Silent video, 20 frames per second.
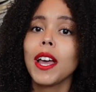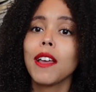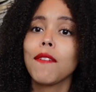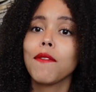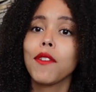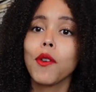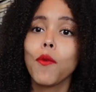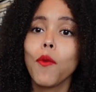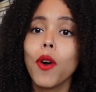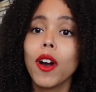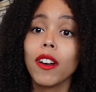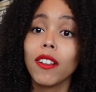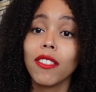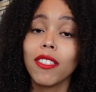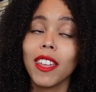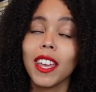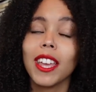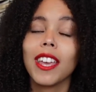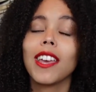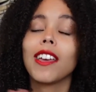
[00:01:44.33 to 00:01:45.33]
if you were
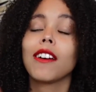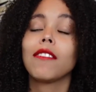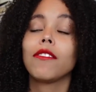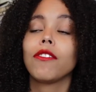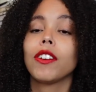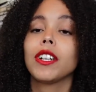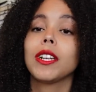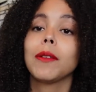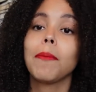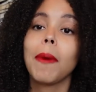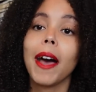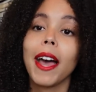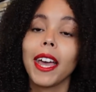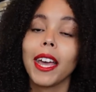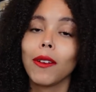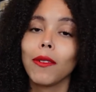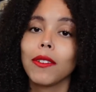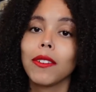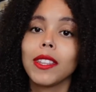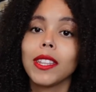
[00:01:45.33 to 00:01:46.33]
thinking of already
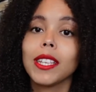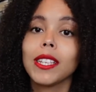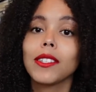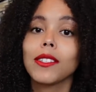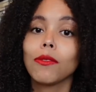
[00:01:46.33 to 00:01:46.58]
buying one of these